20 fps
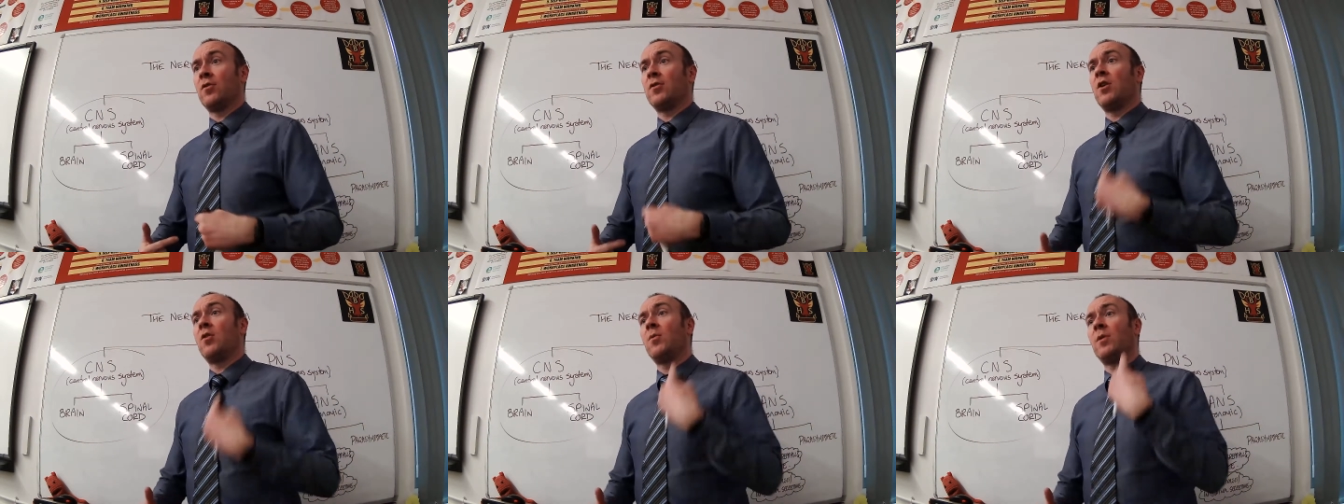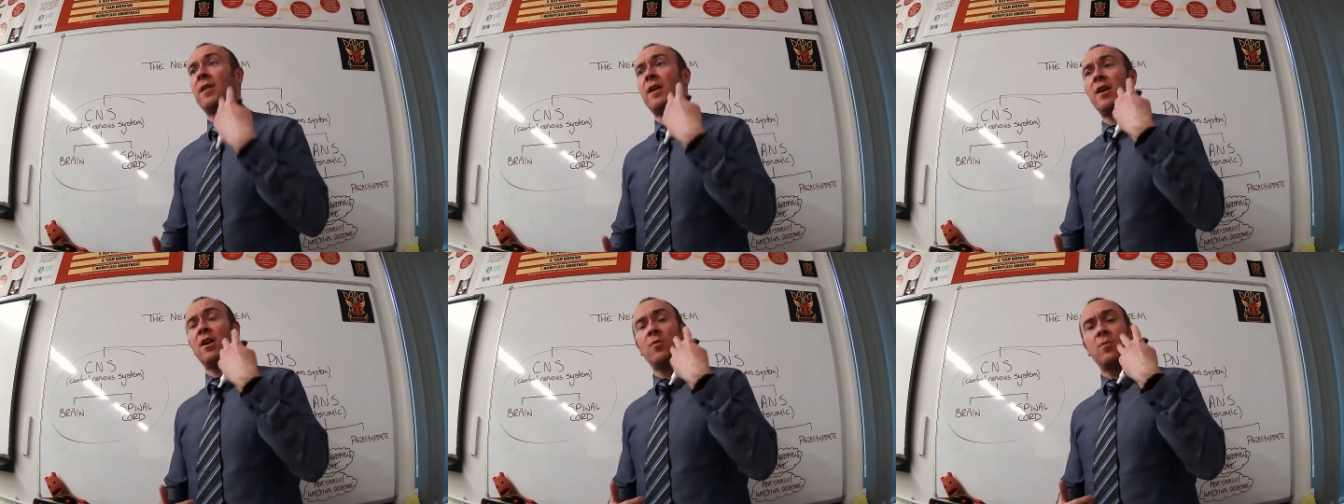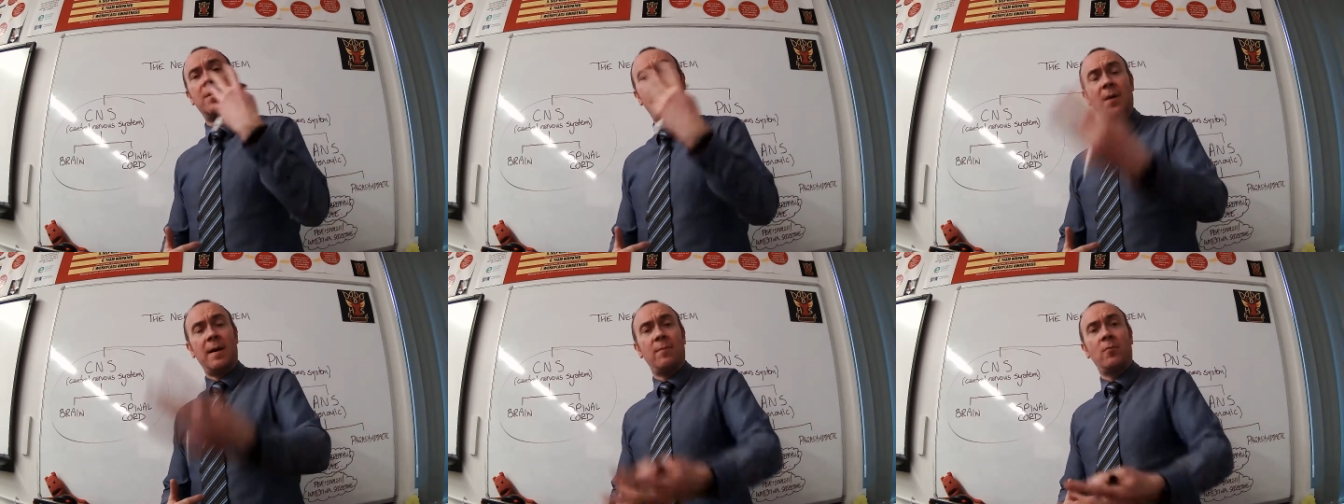Now we'll learn a
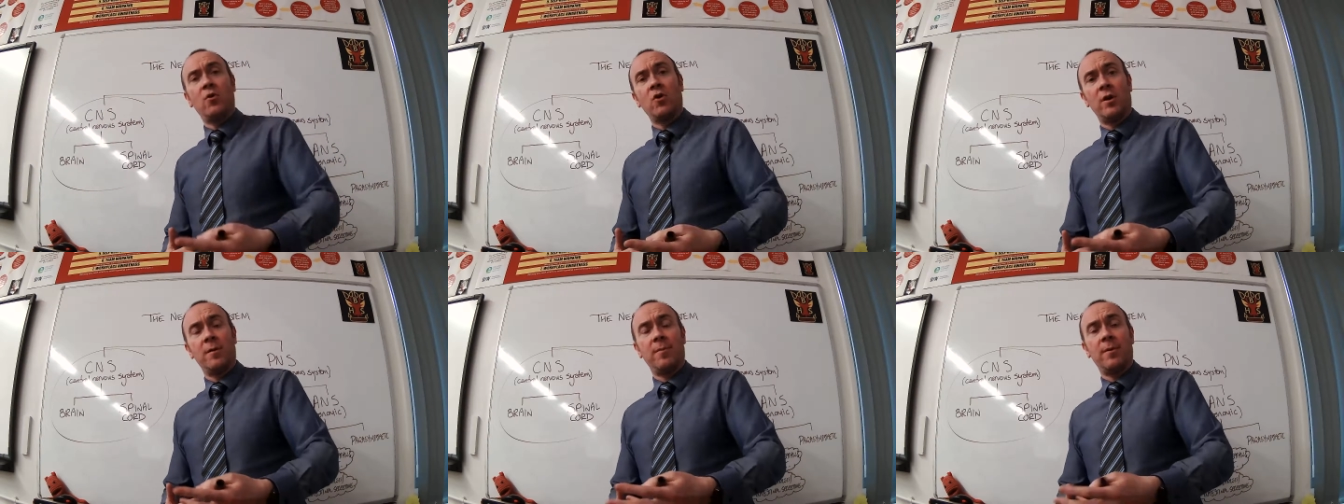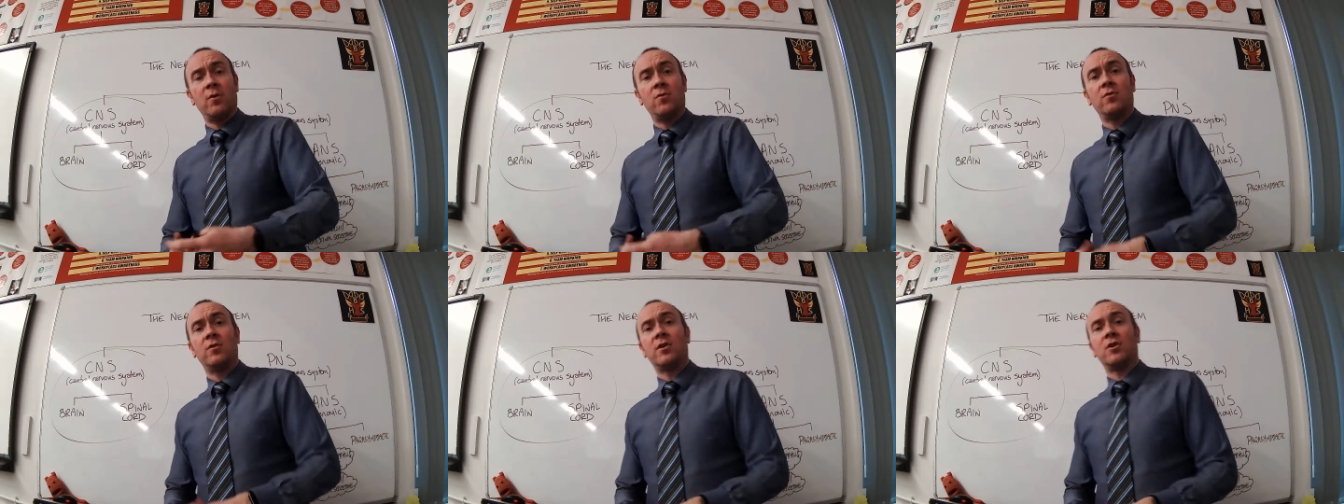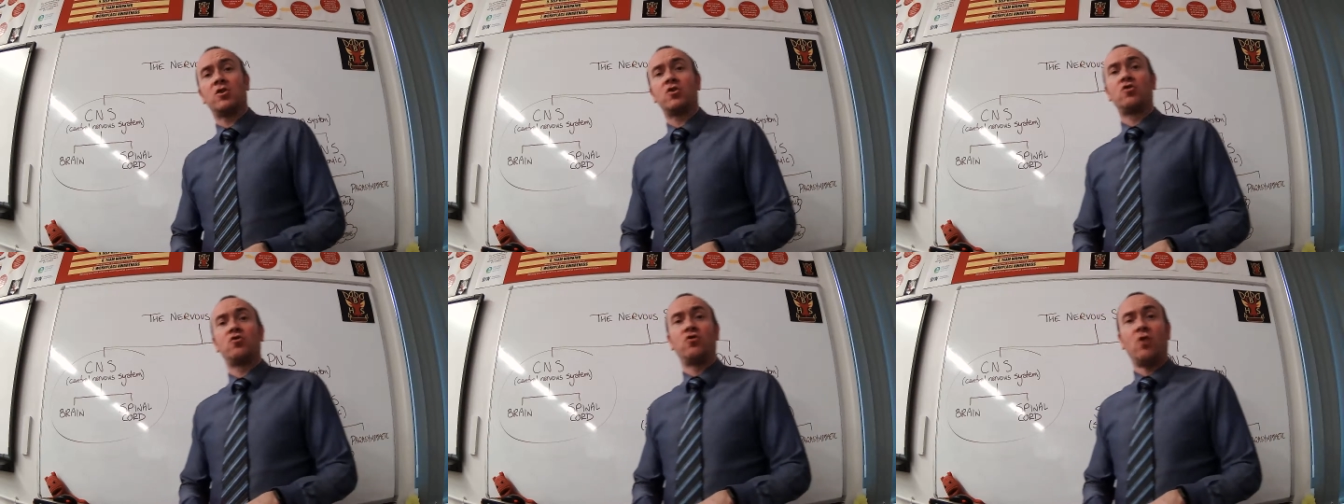wee bit more about the
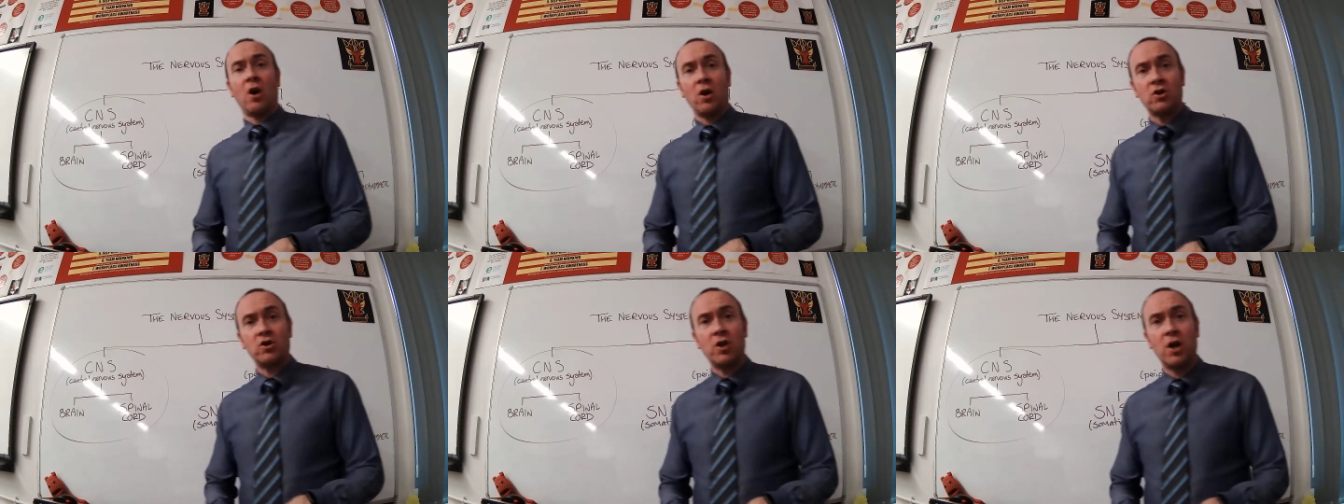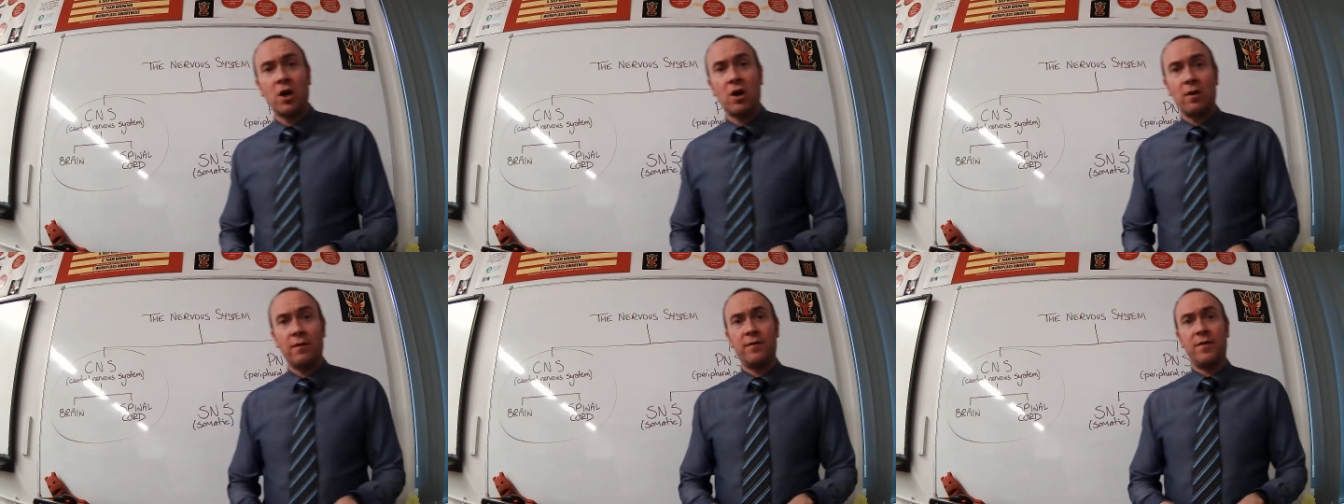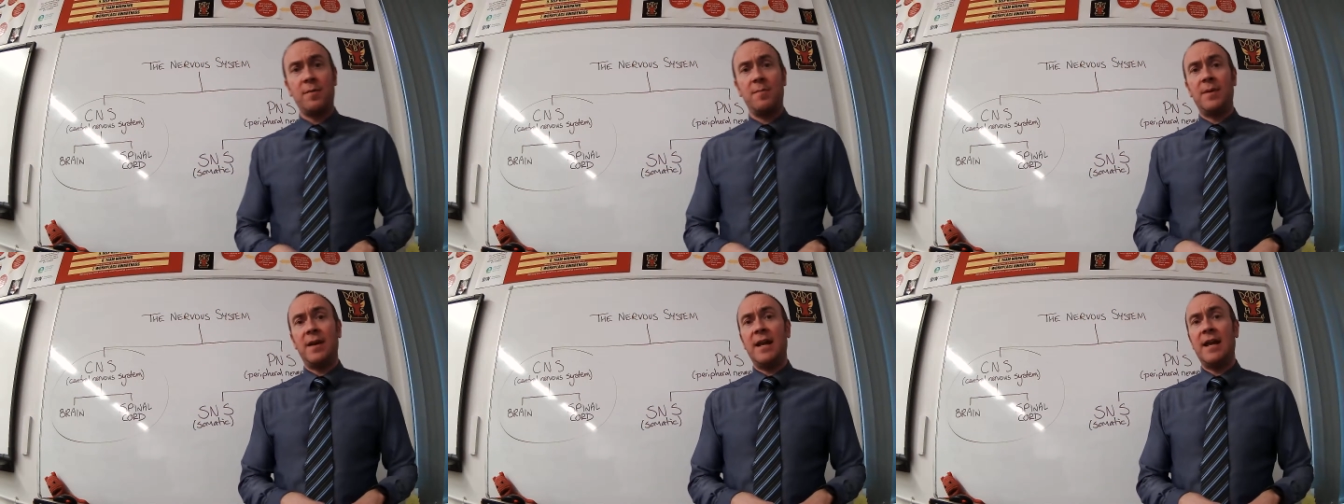structure of
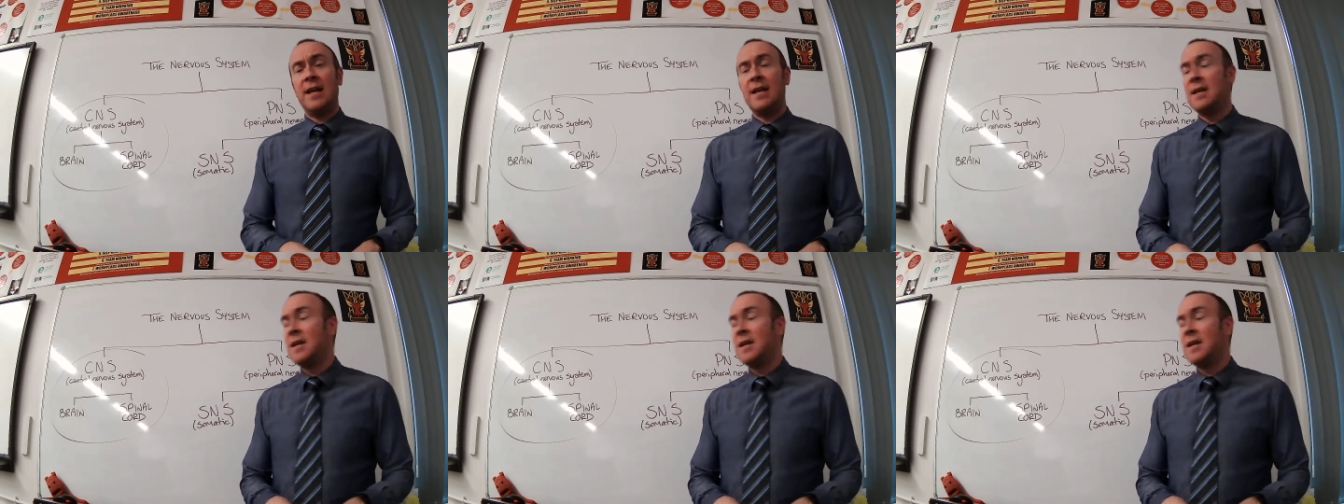the brain